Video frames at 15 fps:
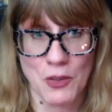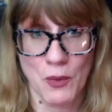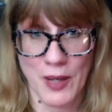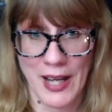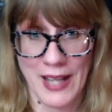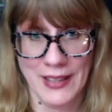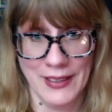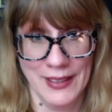
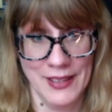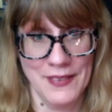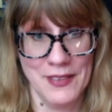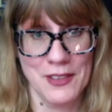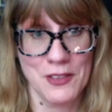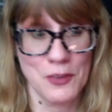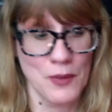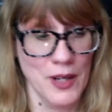when I lit
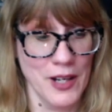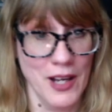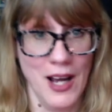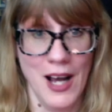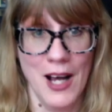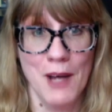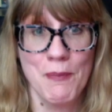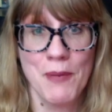this one
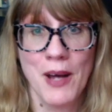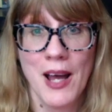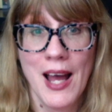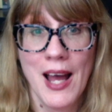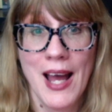up.